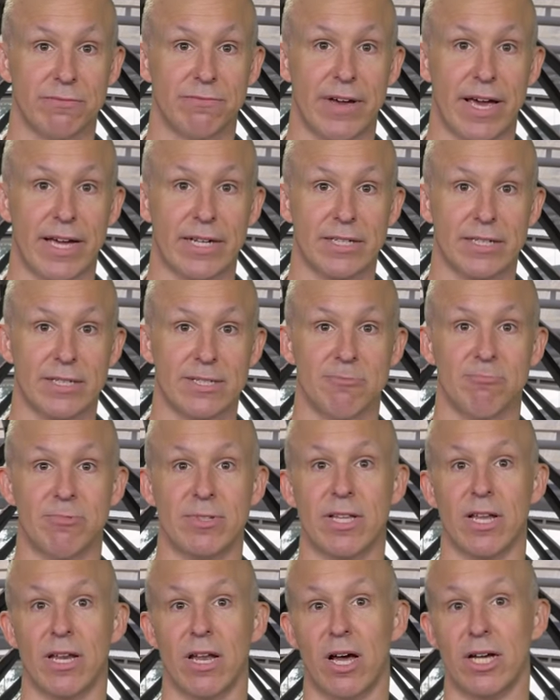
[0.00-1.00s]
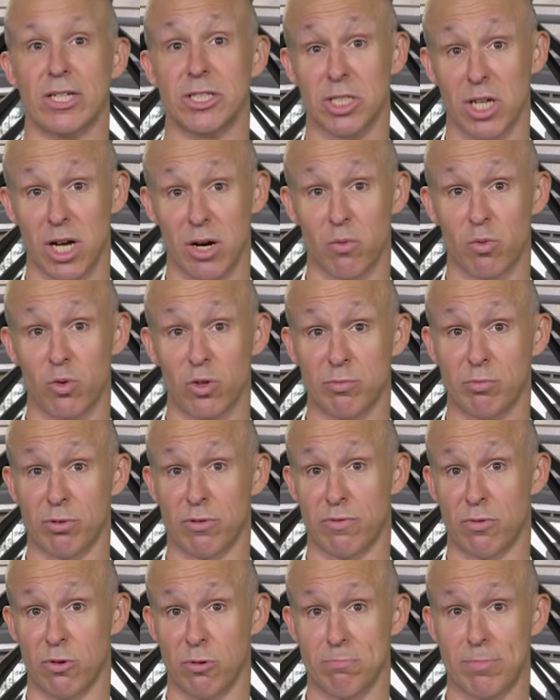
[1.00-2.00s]
factors when the light shove was
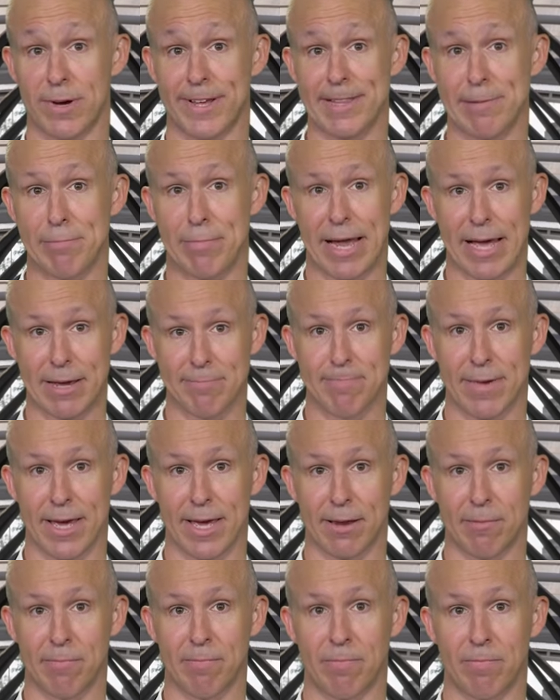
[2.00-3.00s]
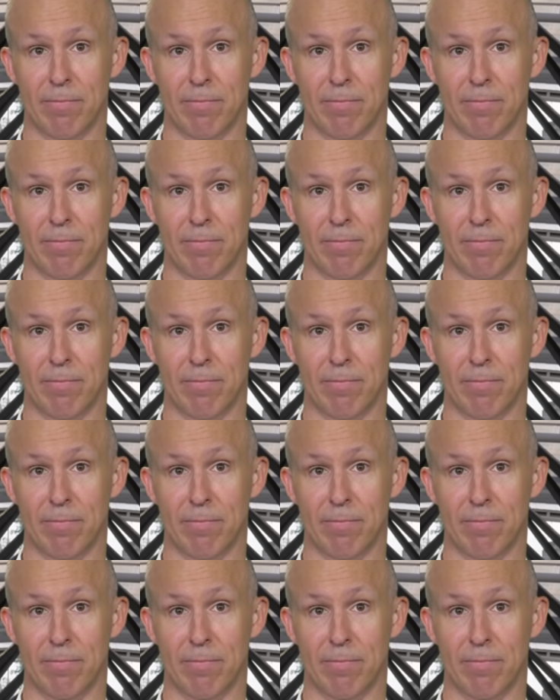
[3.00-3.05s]
performed by the black man.